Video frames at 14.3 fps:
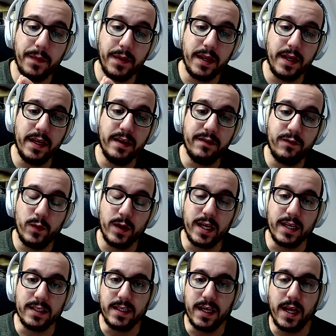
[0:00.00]
if we can
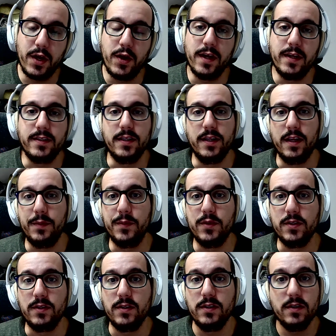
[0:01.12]
standardize the
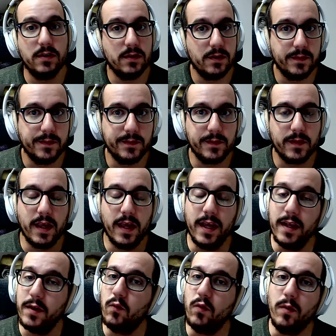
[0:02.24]
labels,
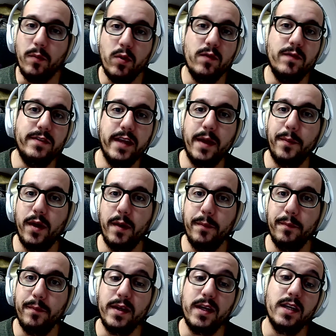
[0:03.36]
it removes that problem,
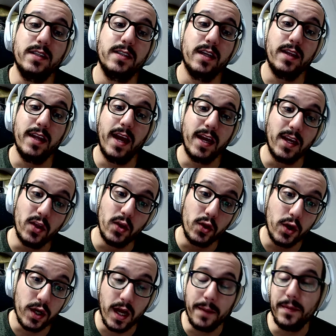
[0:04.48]
because suddenly I can
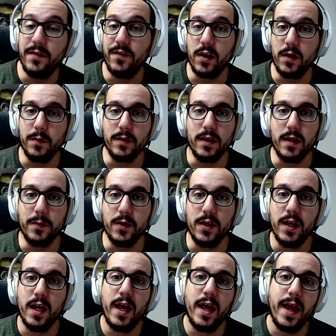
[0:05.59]
look up the variable label
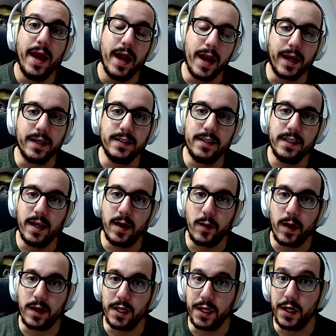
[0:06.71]
and I can see
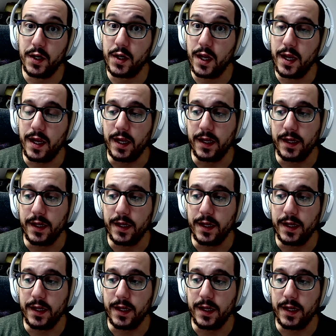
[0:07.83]
directly, okay,